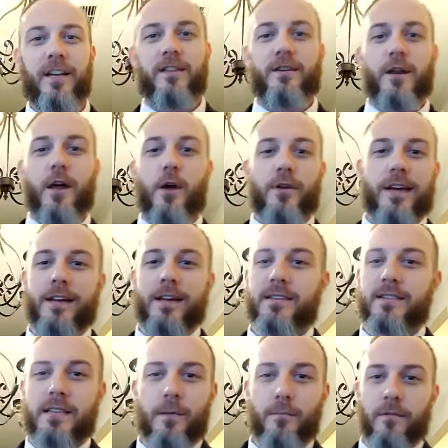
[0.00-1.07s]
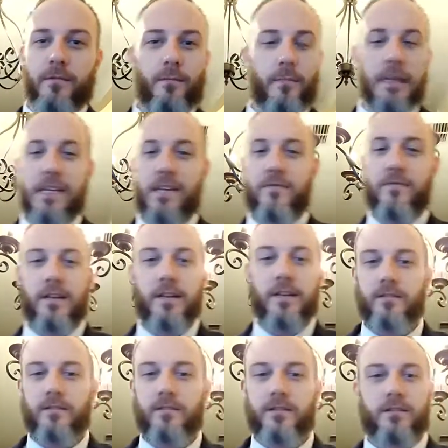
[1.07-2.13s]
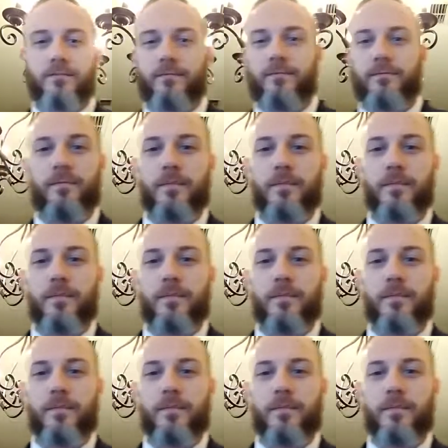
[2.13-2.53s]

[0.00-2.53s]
You got to see it and believe it, and just